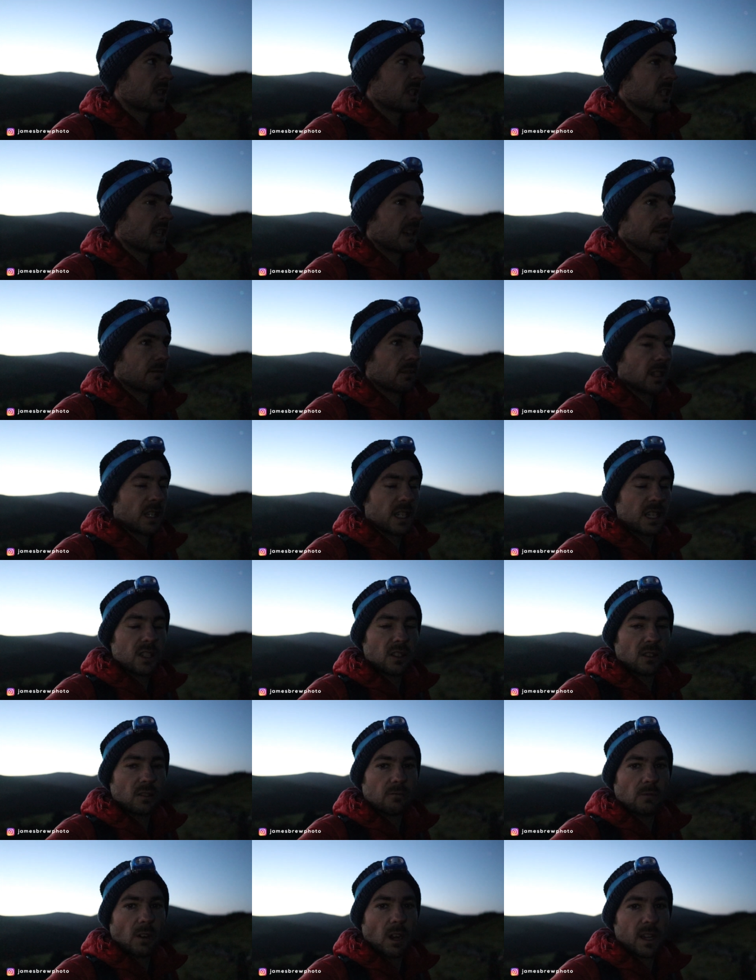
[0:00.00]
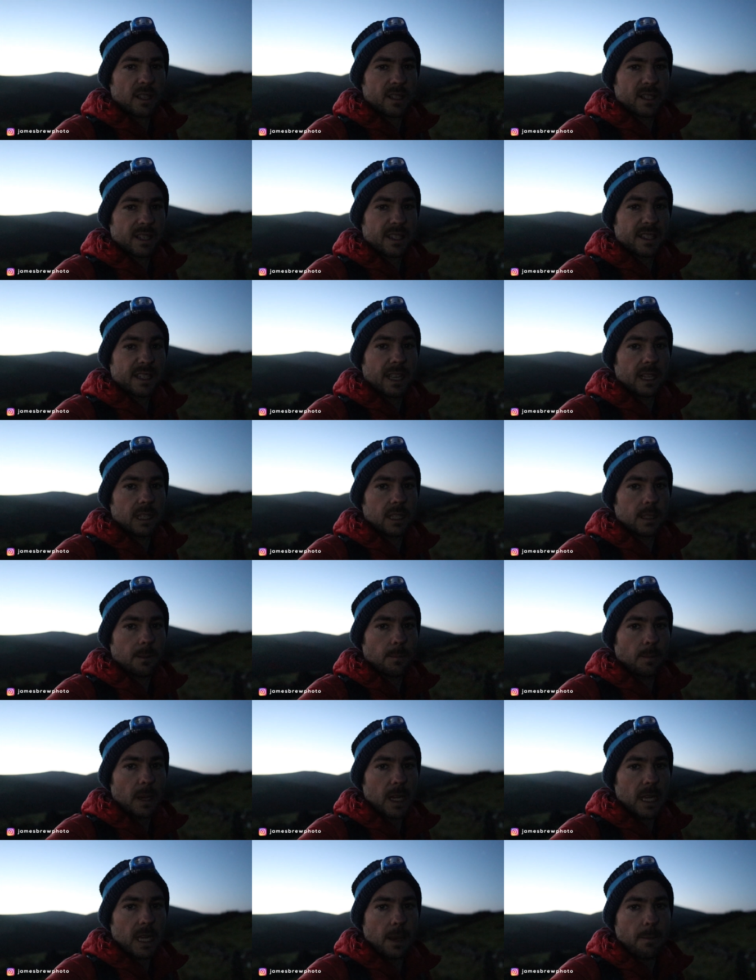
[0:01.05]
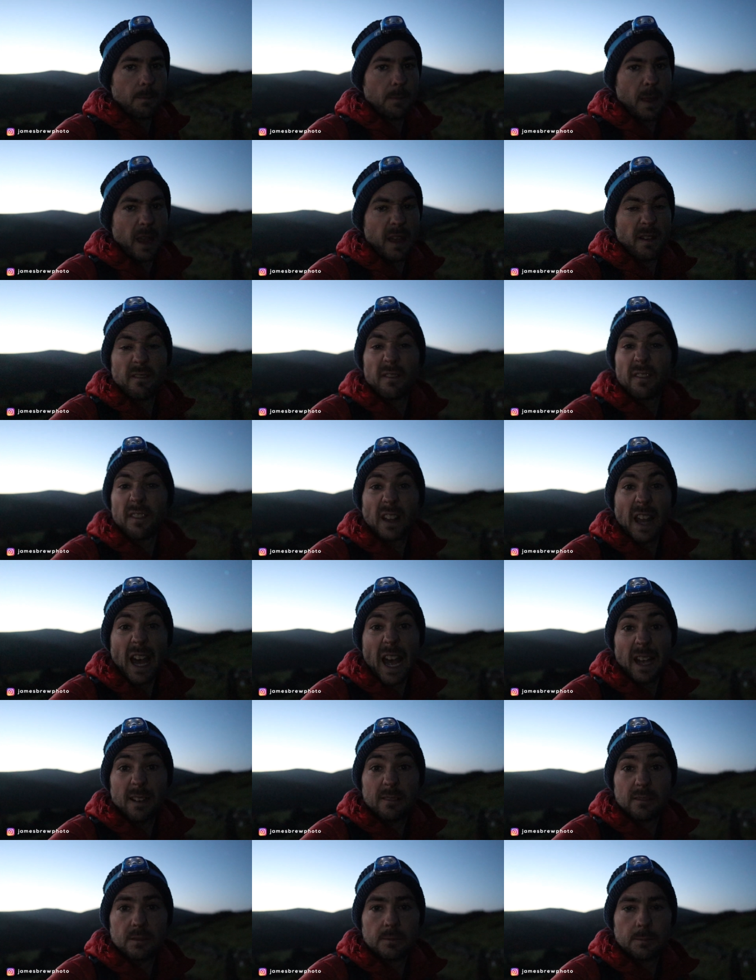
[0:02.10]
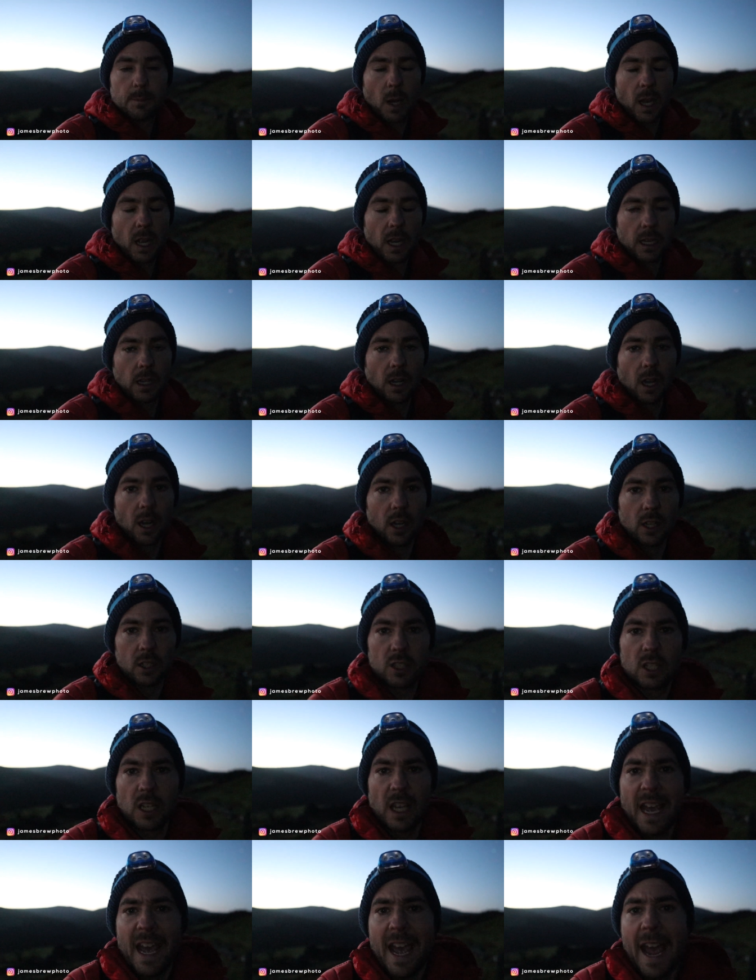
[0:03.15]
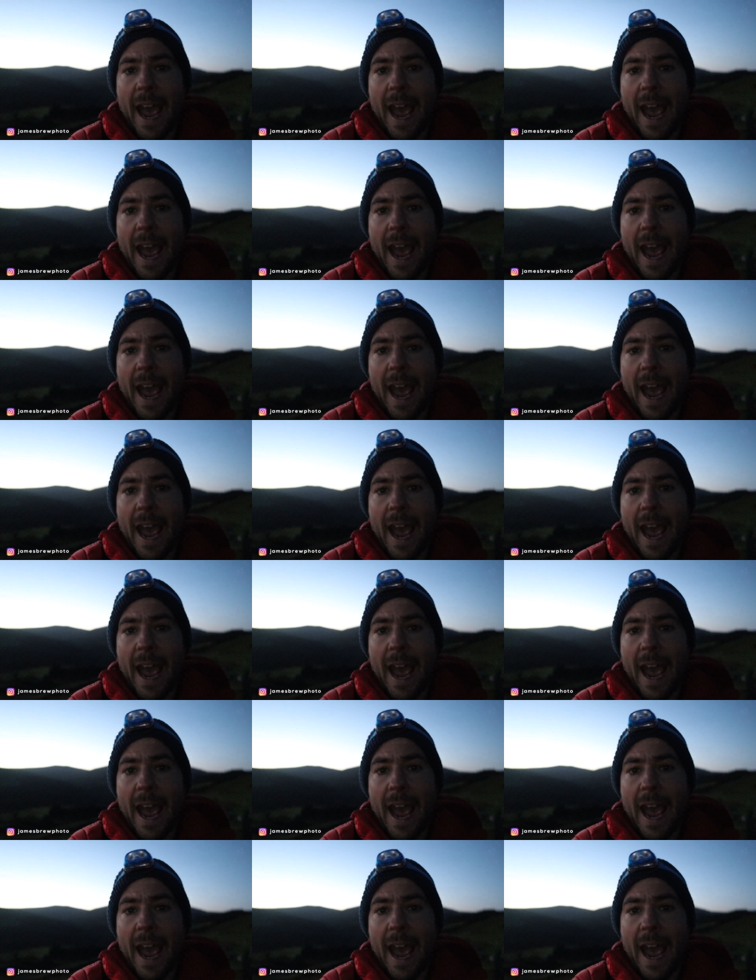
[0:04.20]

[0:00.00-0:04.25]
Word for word: generally sunrises tend to be a bit flat by and large.